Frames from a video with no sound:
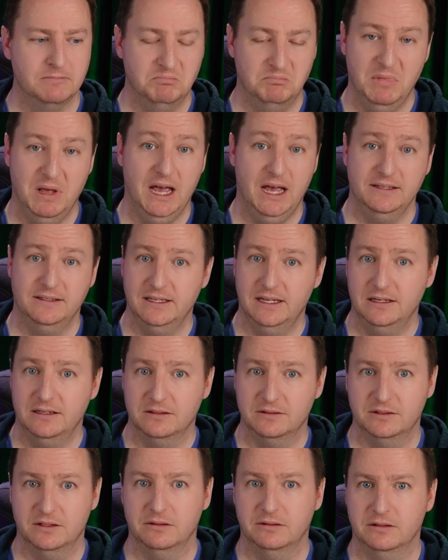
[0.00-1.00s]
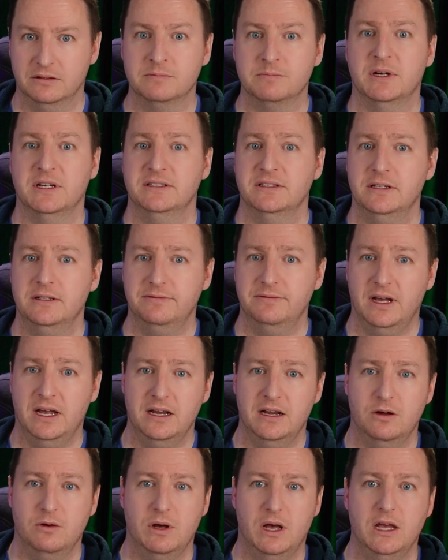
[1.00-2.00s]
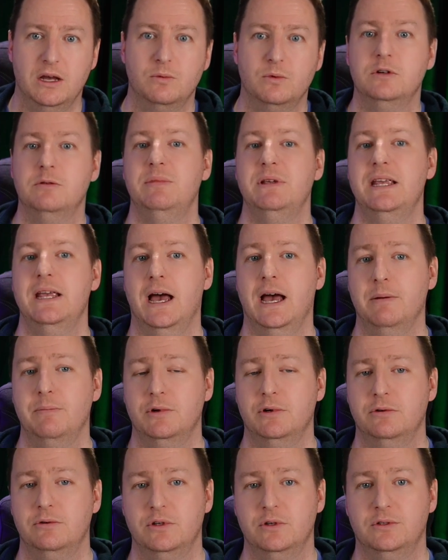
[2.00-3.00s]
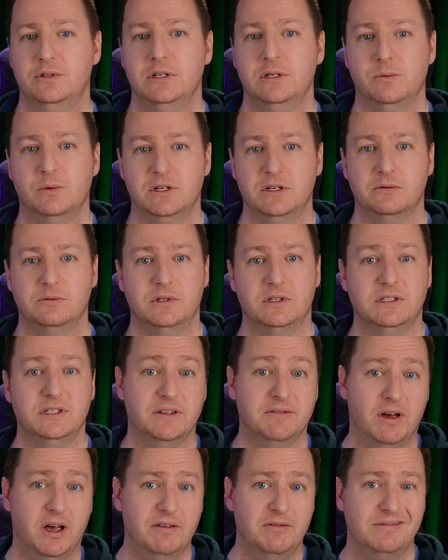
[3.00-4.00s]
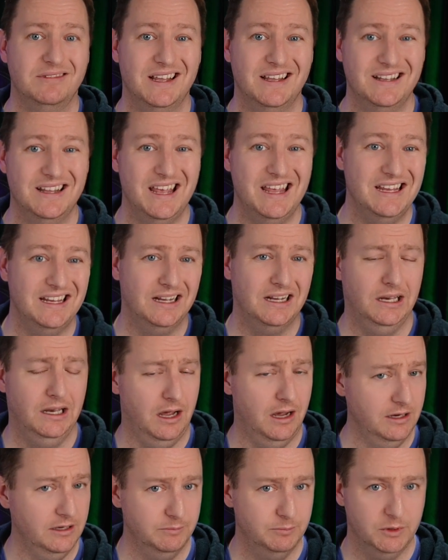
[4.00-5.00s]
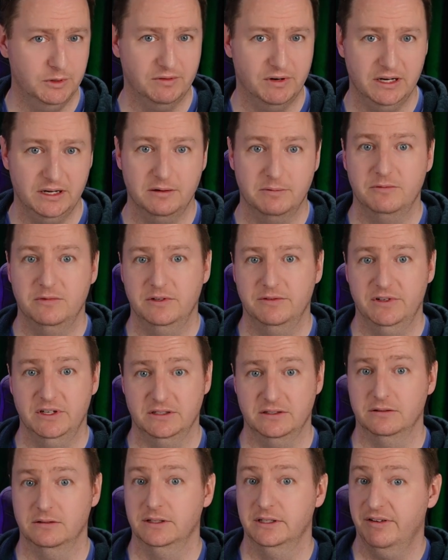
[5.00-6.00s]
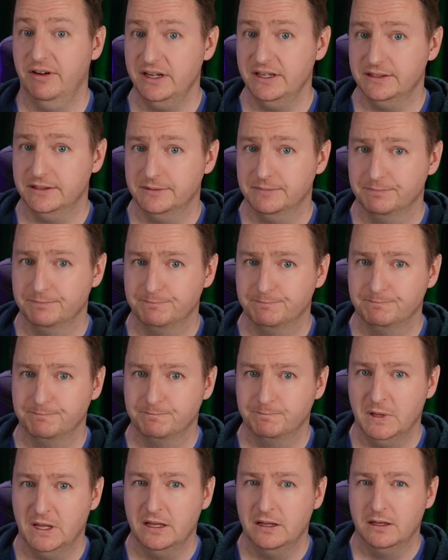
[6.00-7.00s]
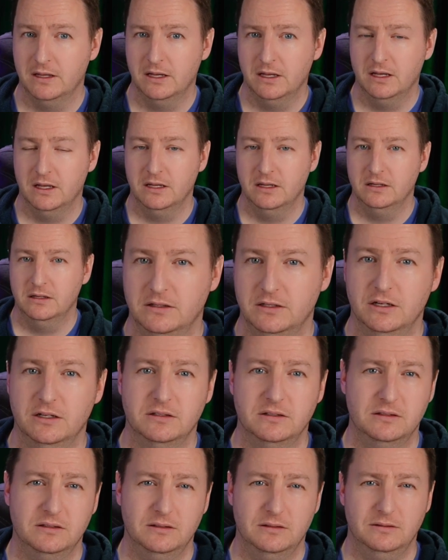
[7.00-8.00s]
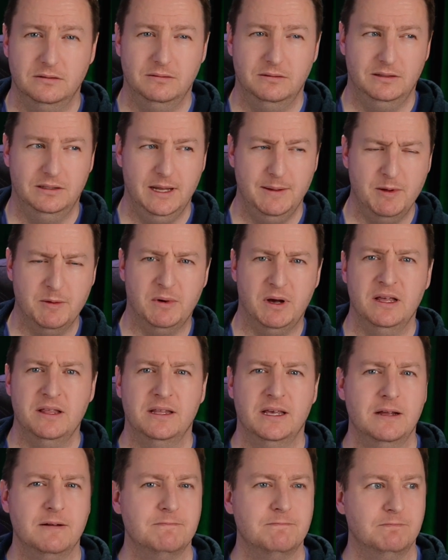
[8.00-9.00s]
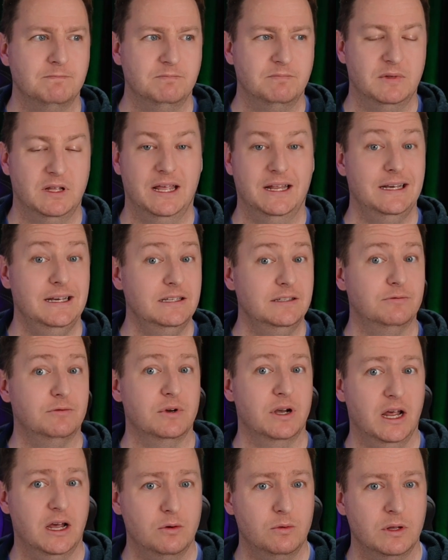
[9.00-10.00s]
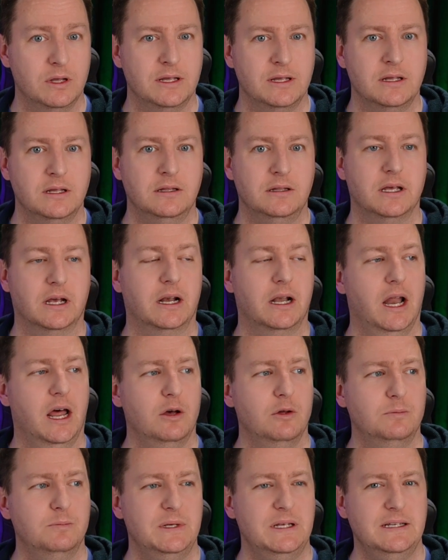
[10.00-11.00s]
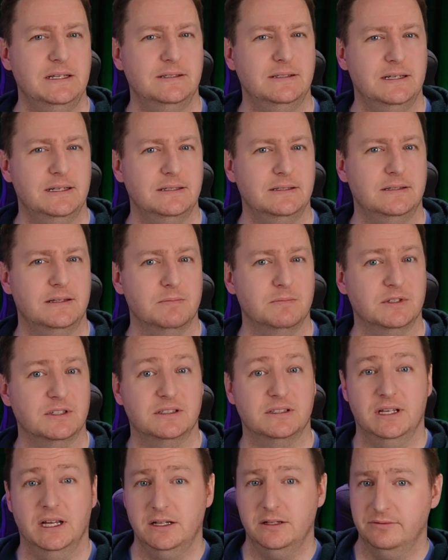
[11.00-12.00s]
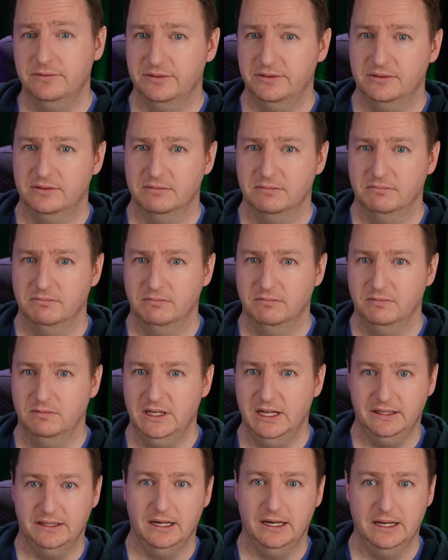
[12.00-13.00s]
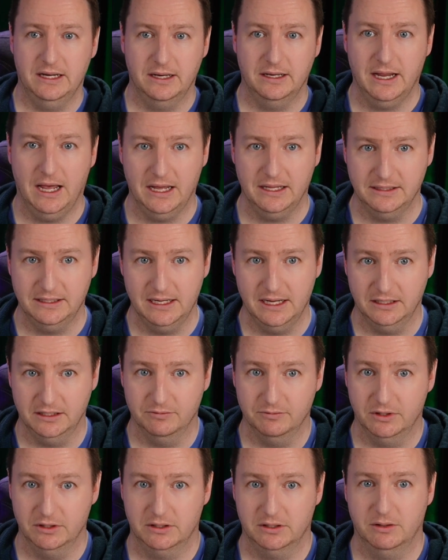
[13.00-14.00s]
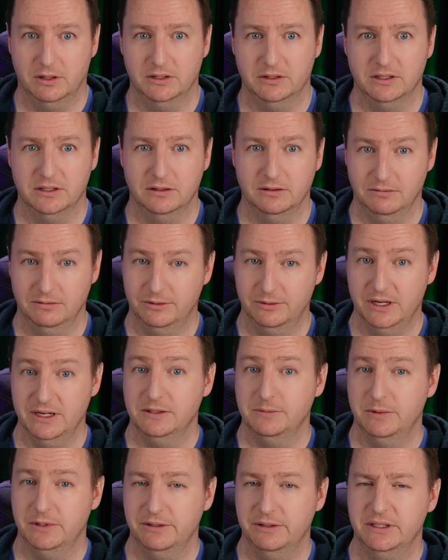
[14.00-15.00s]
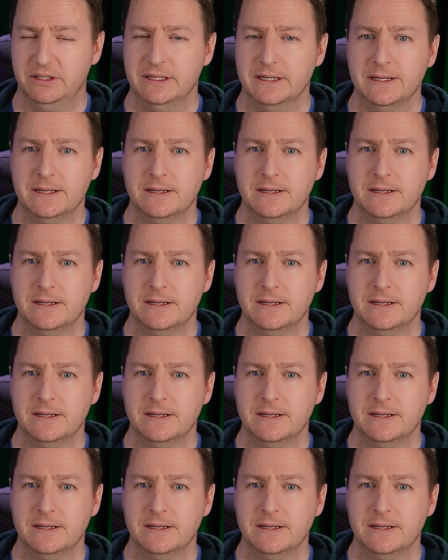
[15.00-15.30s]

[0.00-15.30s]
As a consultant myself, I know I would be happier using Windows 365 than a client-provided physical device. Just keep in mind that, at least for now, the Cloud PCs themselves get deleted at the end of the grace period,